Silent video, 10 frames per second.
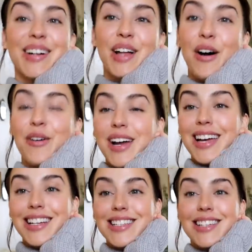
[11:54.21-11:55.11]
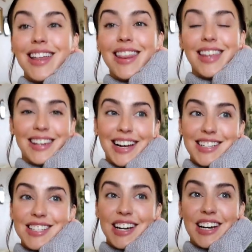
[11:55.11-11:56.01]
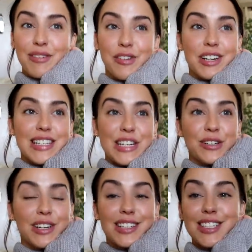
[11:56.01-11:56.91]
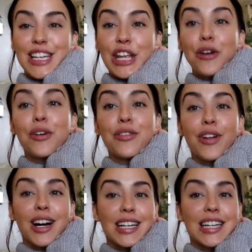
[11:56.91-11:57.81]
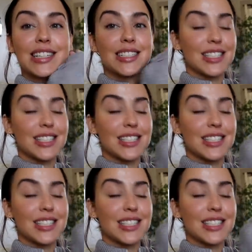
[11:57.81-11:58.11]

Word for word: hello it is the next day i'm going to continue vlogging it